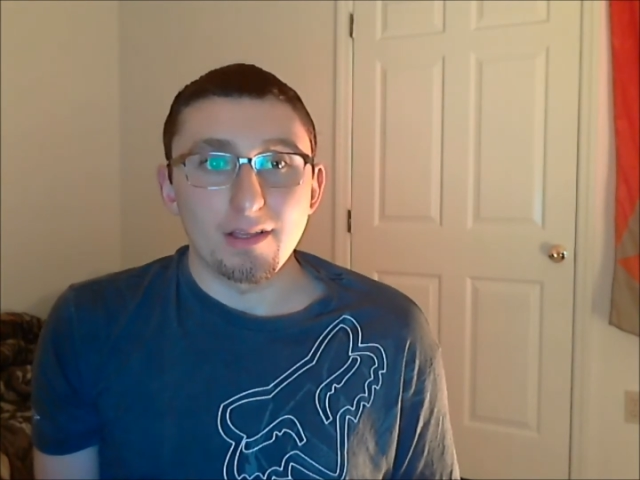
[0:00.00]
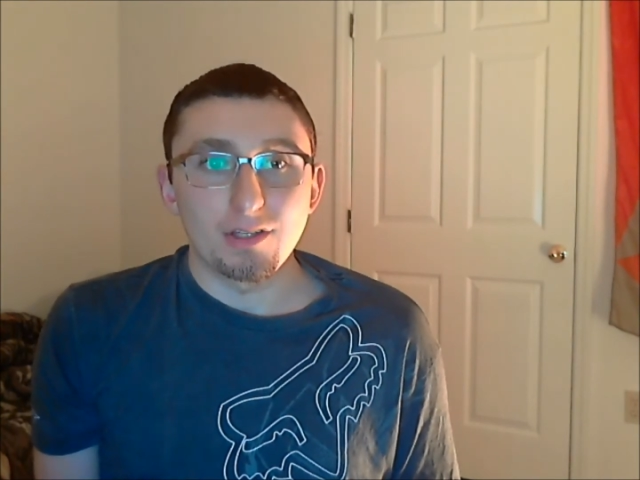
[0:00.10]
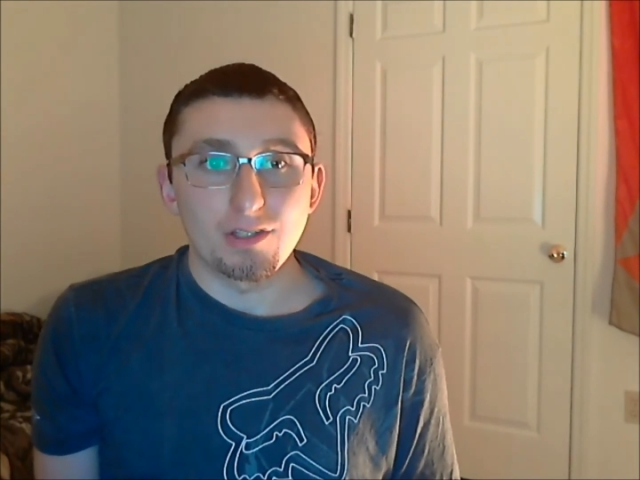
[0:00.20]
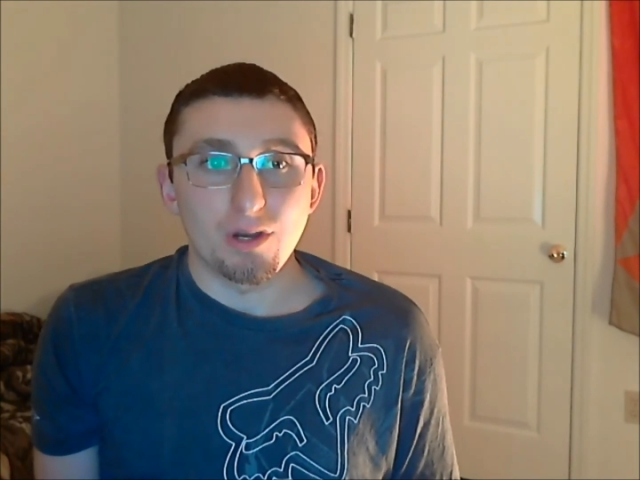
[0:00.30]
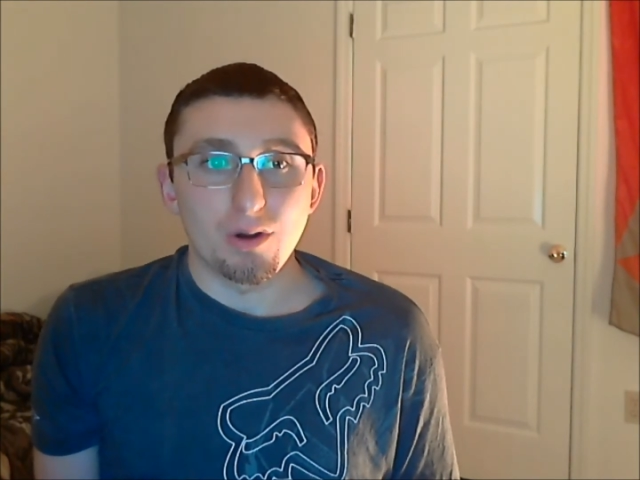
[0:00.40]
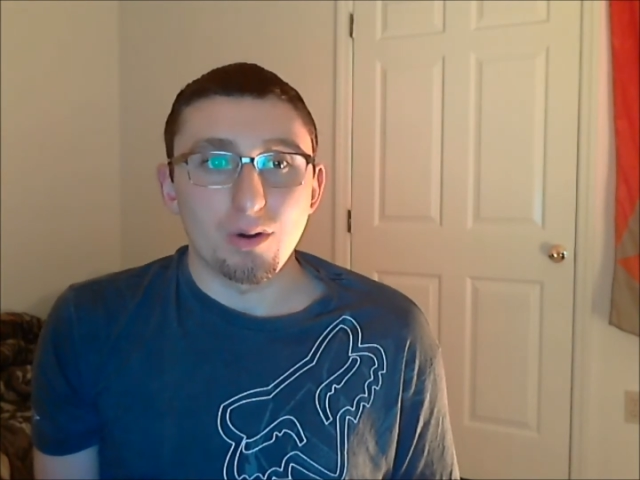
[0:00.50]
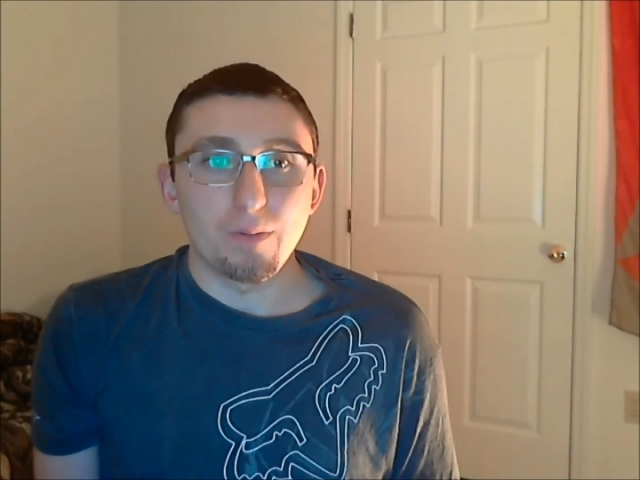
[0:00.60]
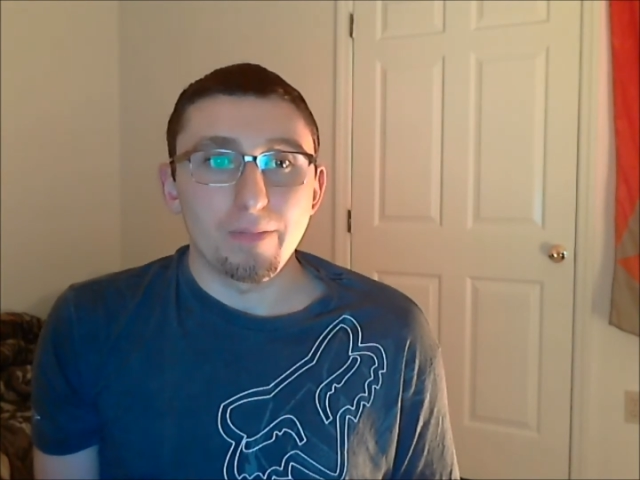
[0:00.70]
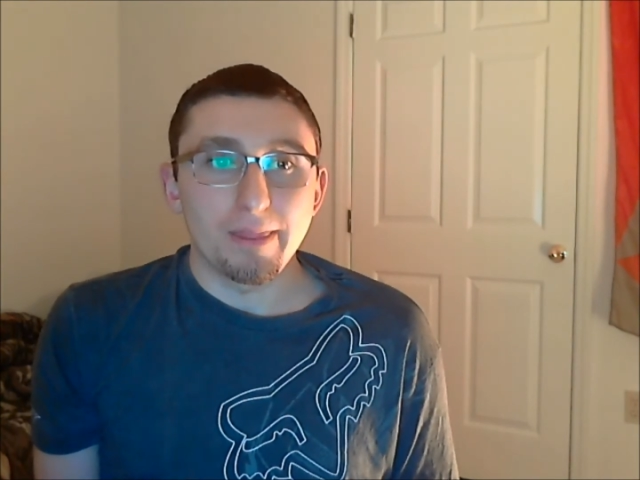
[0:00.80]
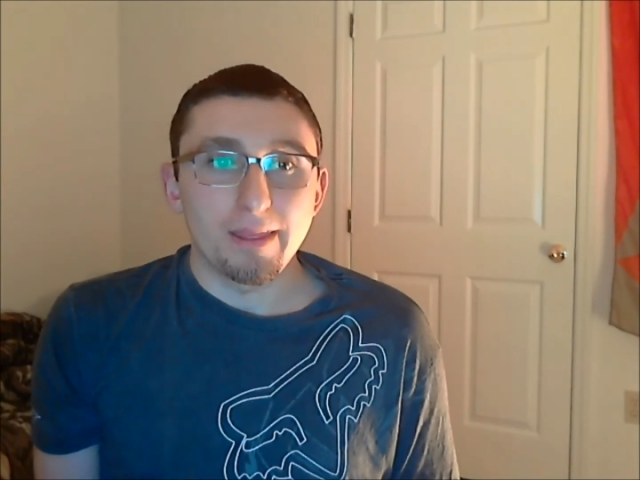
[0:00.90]
So
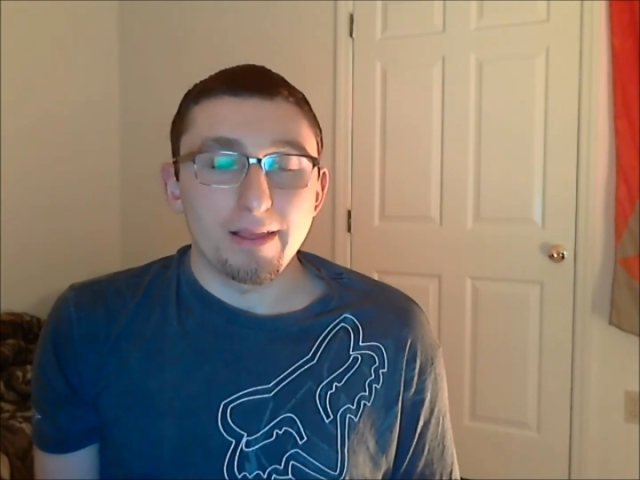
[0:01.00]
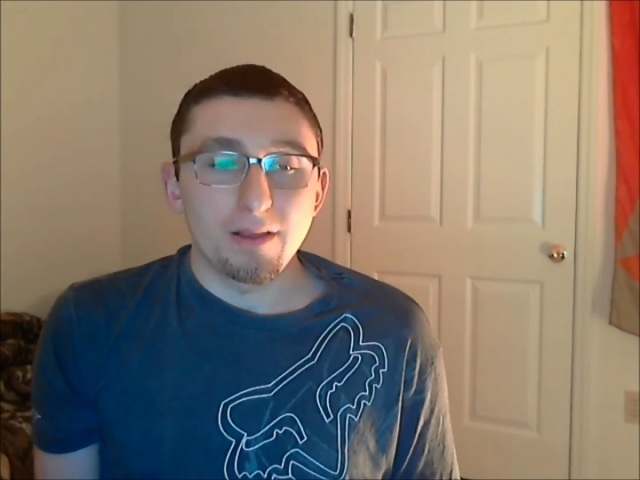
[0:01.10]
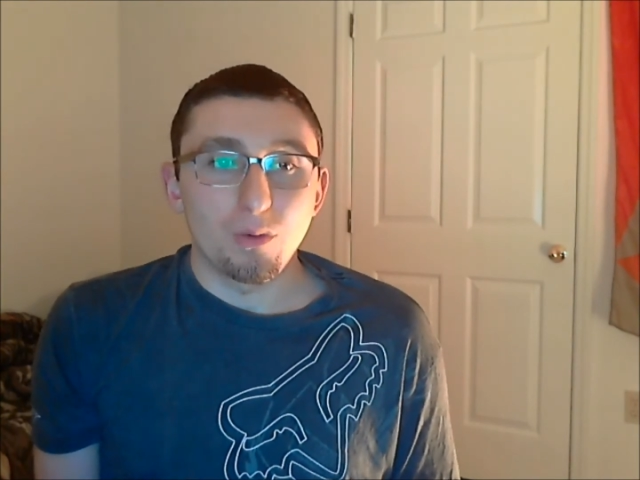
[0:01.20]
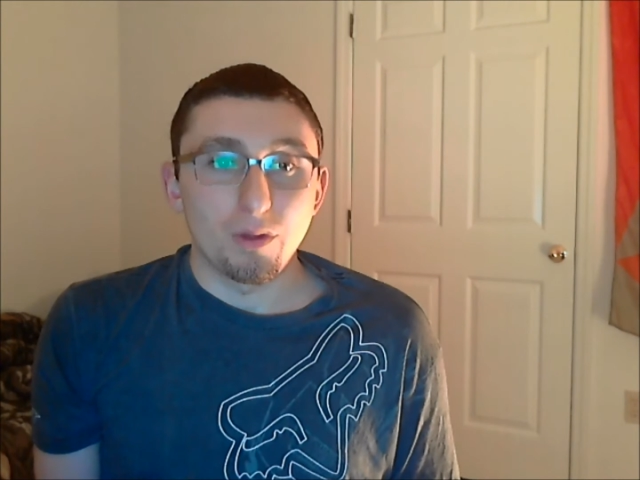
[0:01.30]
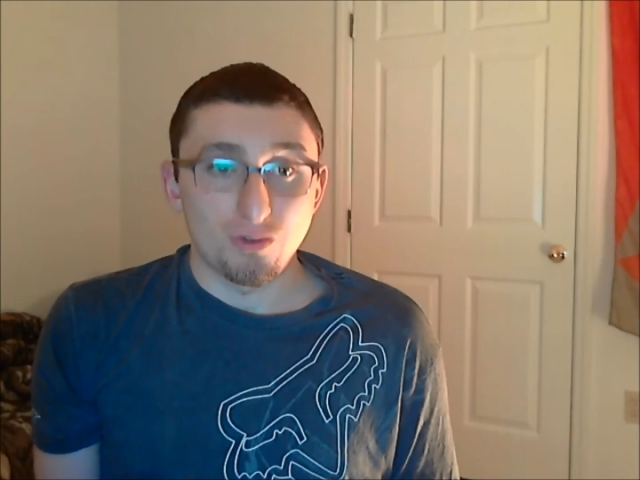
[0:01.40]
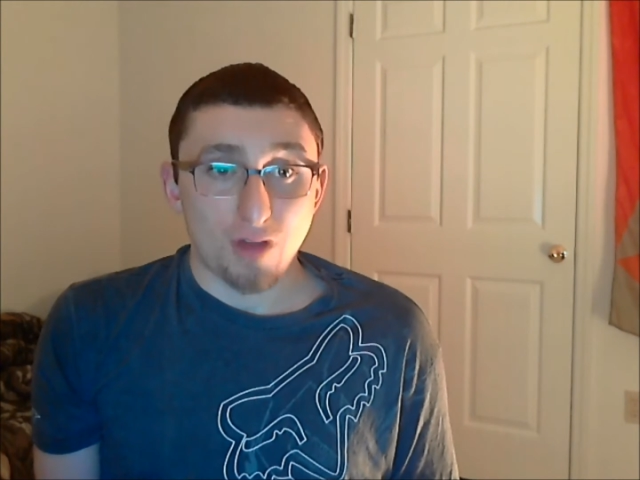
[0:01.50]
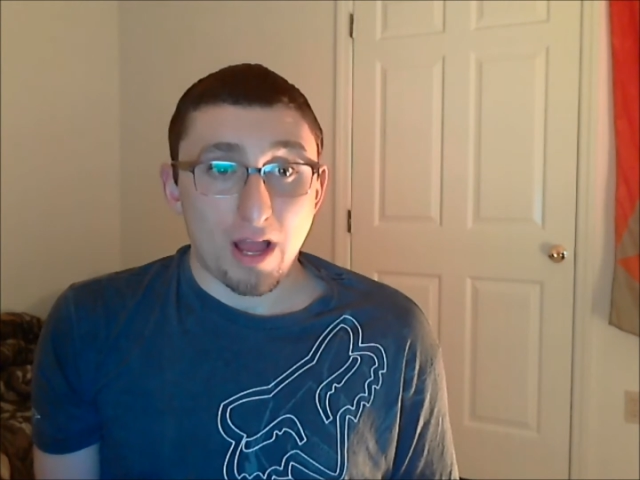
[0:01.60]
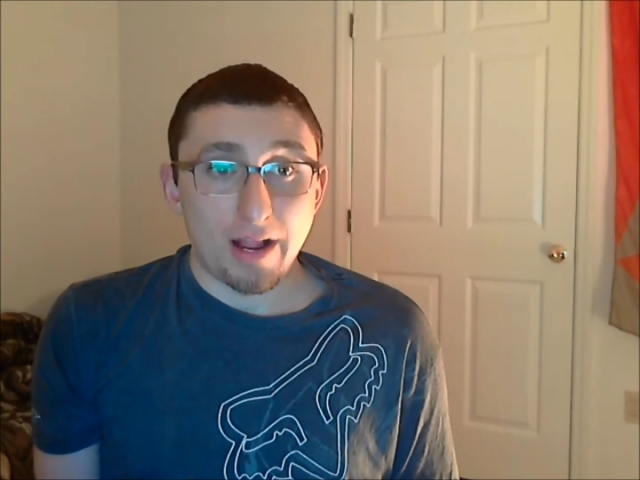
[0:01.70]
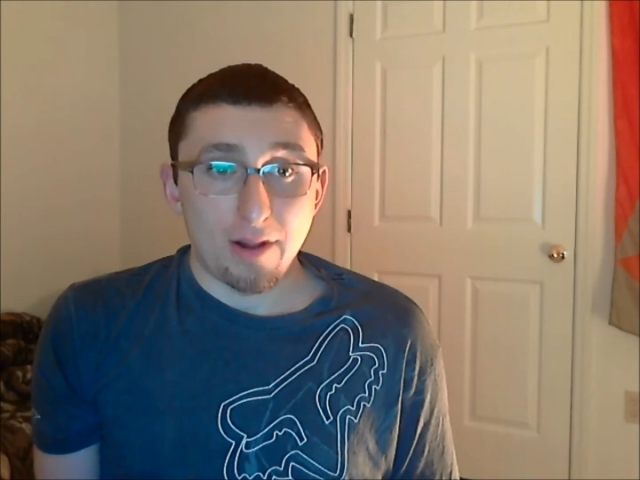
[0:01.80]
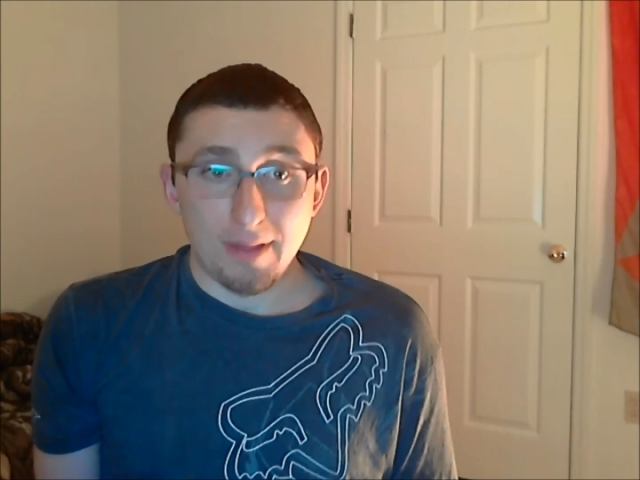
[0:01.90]
with
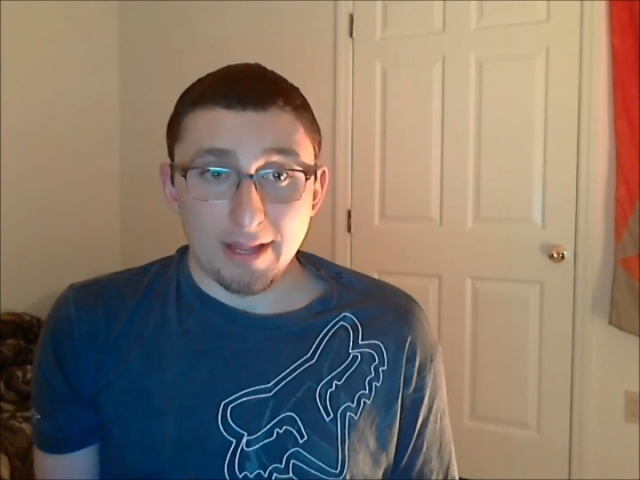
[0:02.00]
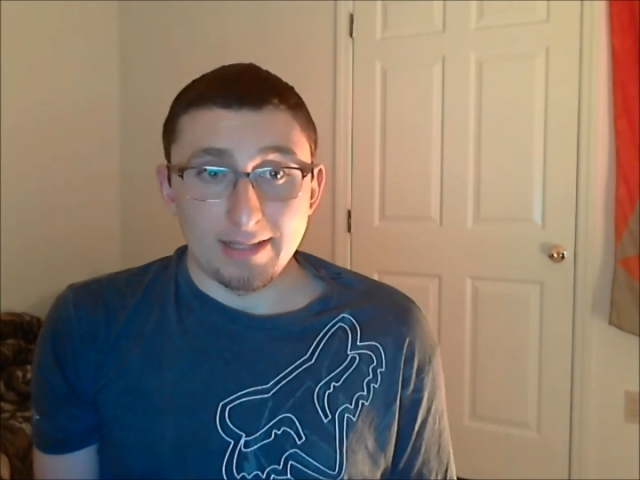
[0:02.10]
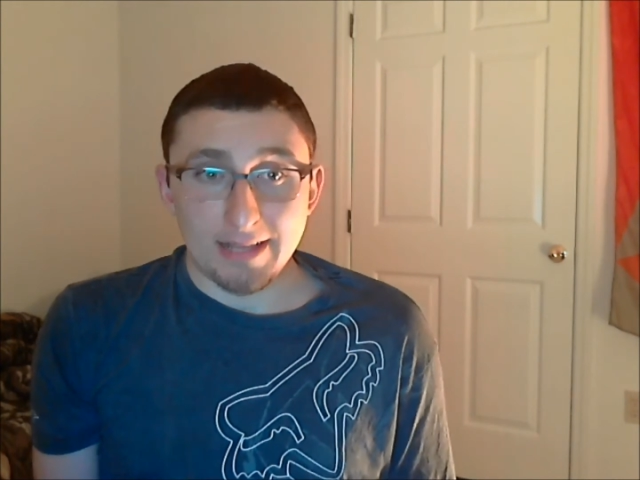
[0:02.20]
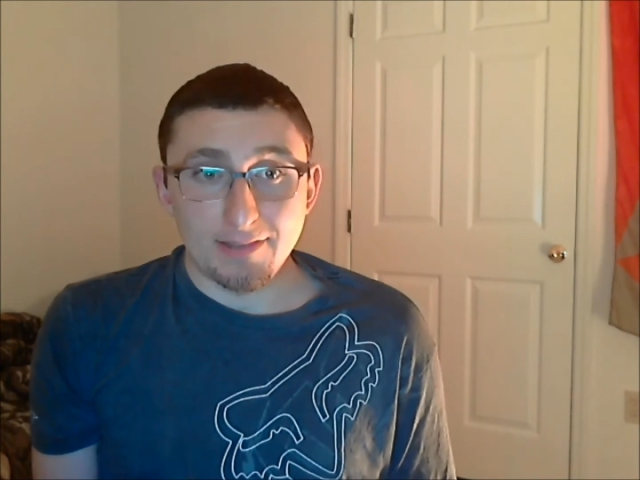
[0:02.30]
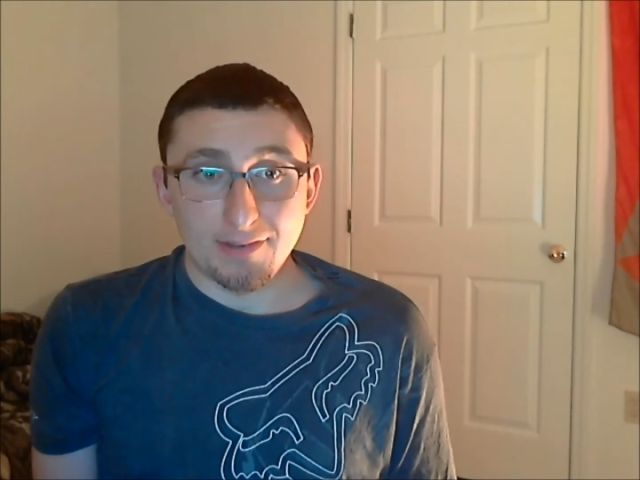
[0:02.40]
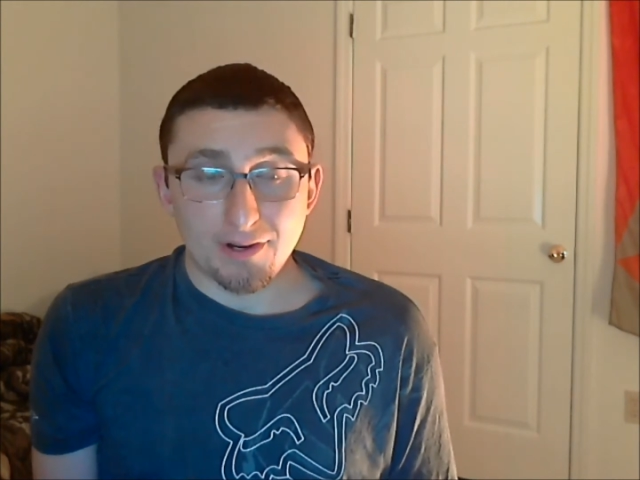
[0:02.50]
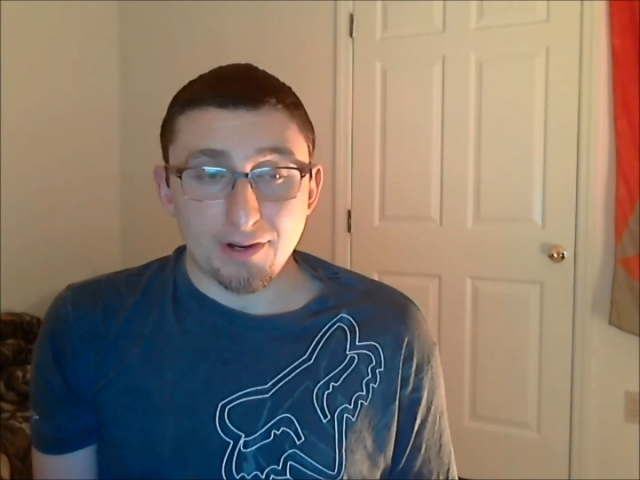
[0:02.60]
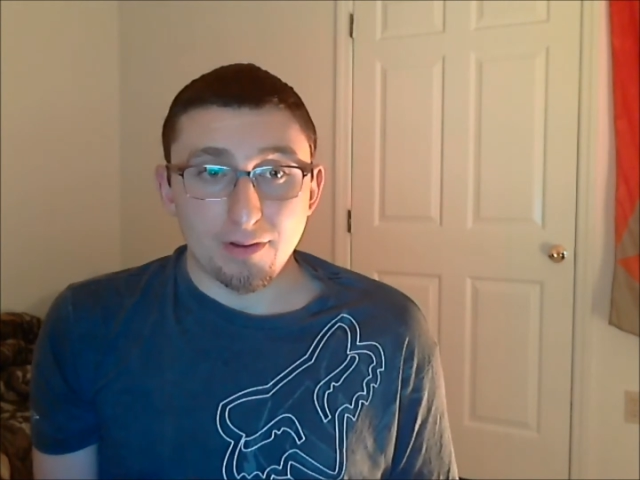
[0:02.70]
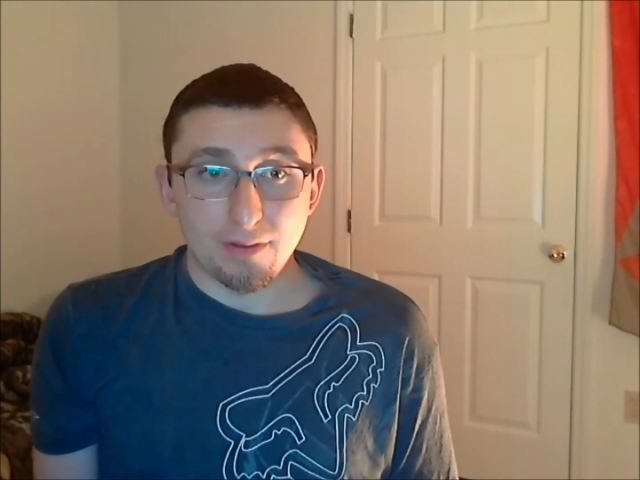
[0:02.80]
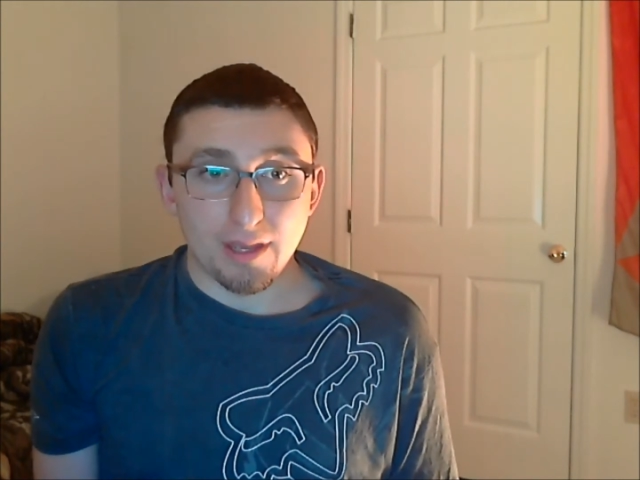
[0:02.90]
dry air being
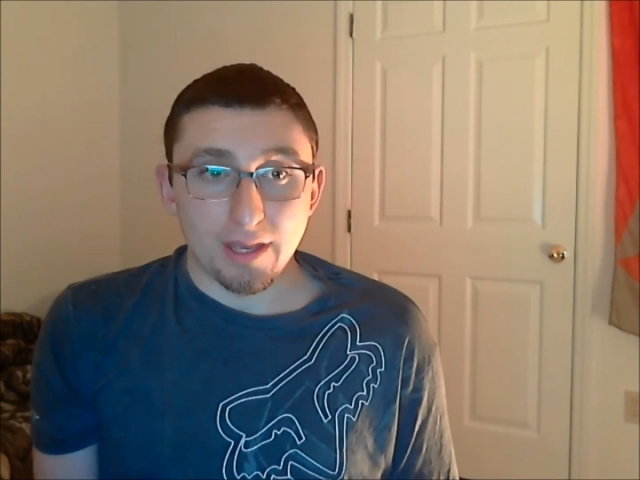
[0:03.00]
denser,